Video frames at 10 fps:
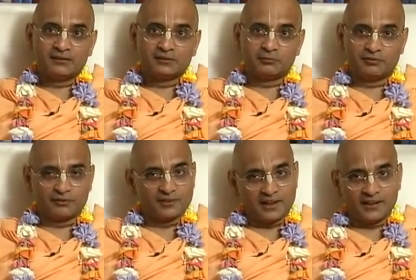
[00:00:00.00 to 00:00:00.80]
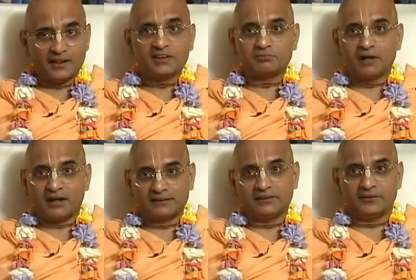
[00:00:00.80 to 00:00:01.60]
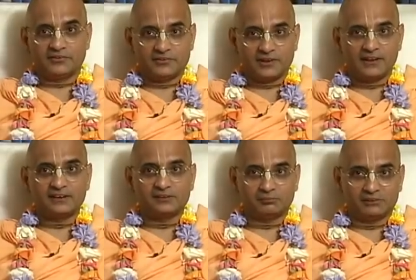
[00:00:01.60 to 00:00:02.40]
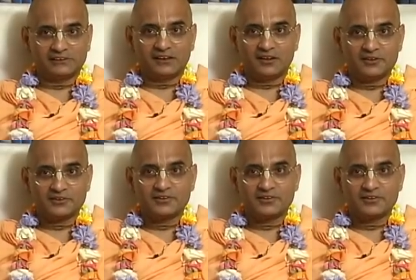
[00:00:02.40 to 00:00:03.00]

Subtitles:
So before taking his bath, he used to take his massage.